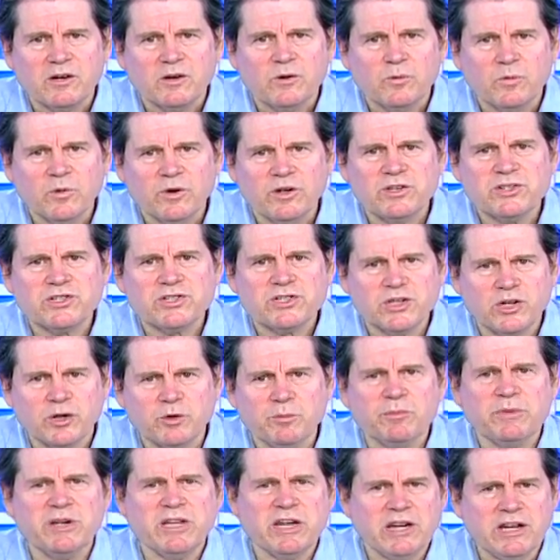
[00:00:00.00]
when so
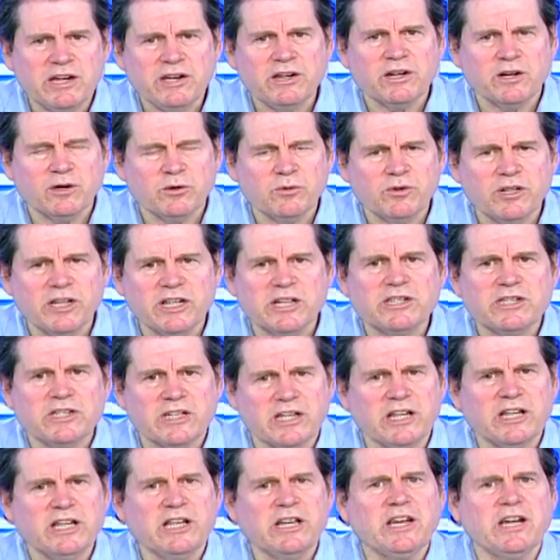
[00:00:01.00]
many don't get to
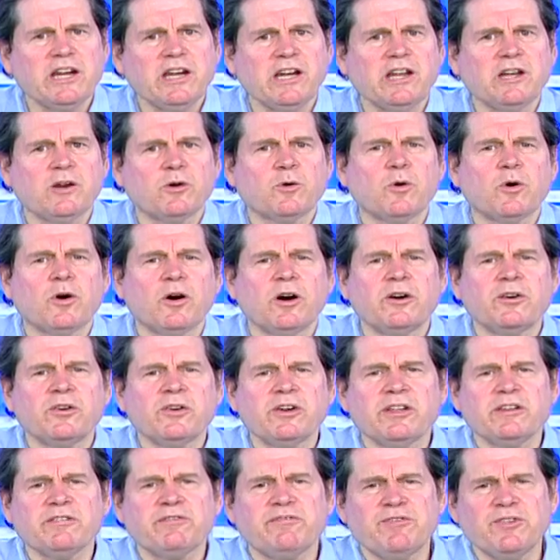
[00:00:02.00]
eat any
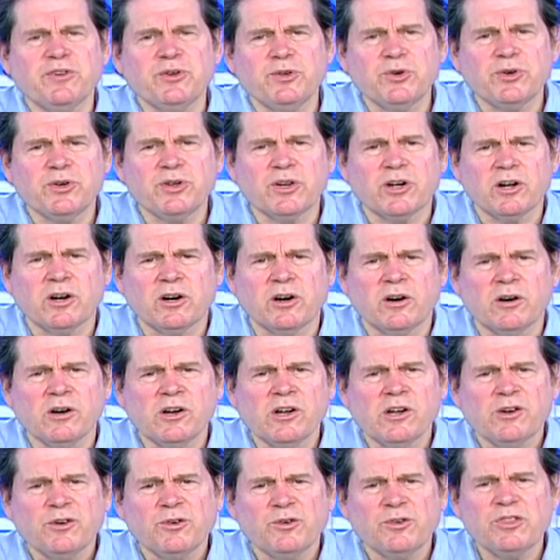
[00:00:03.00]
quality of food at all,
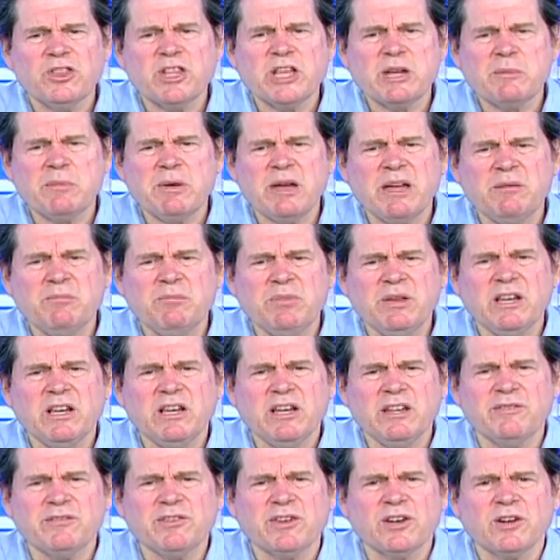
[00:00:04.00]
when they may be
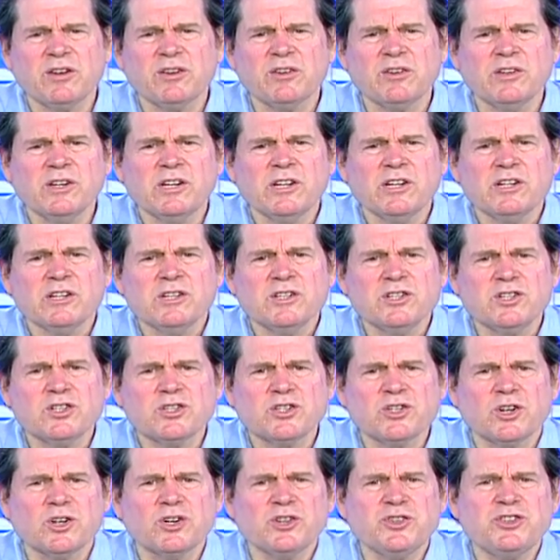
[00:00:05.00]
living on
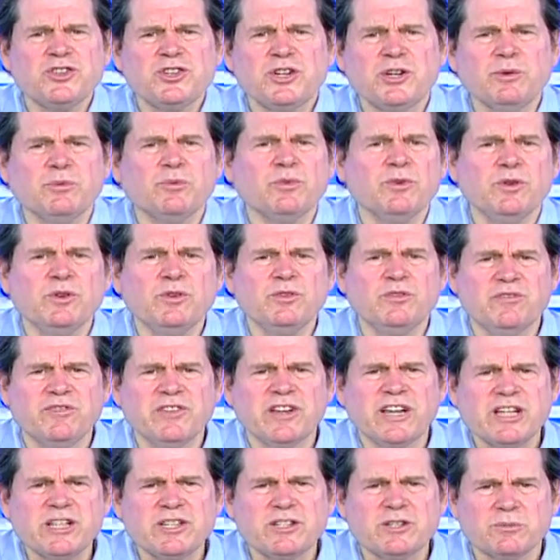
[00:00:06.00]
starchy root
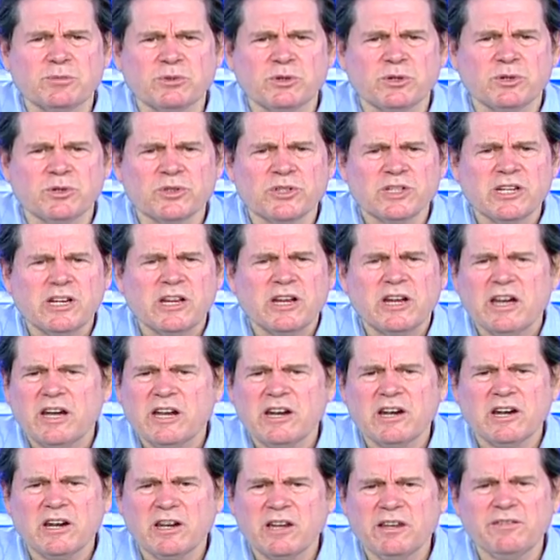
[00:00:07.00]
vegetables
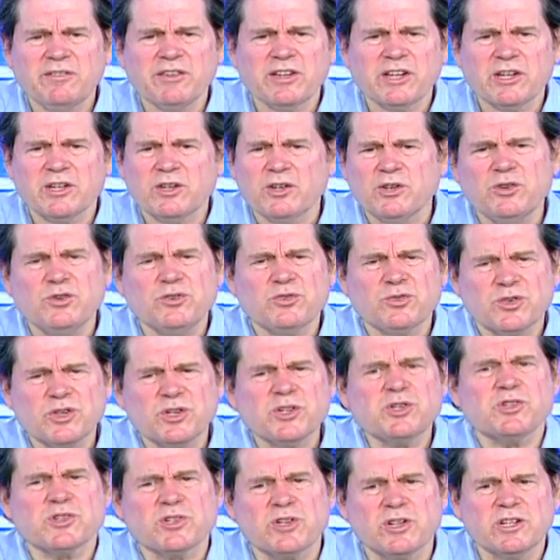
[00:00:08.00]
and living a
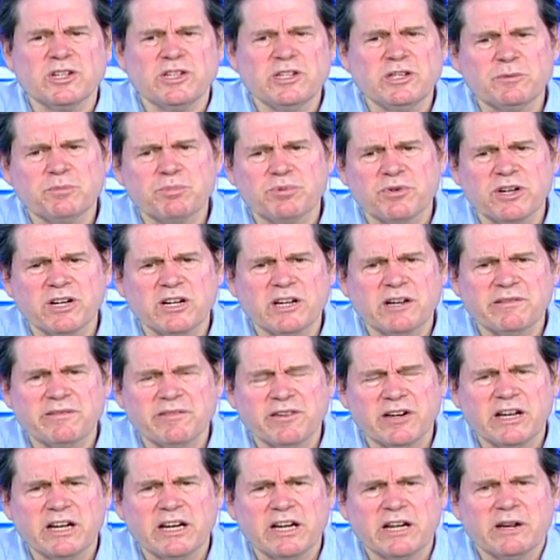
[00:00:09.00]
nutritionally deprived
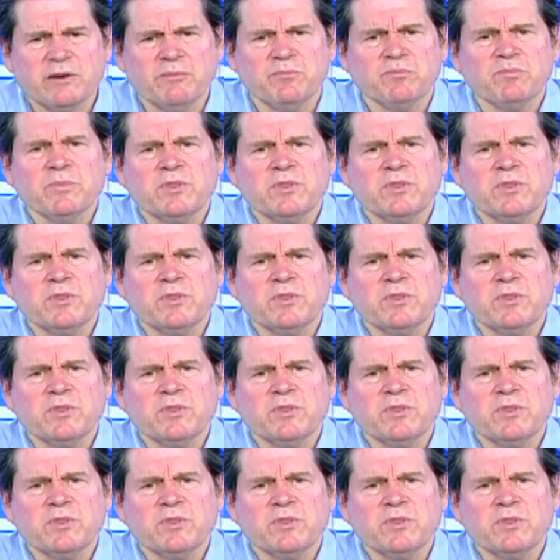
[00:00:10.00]
life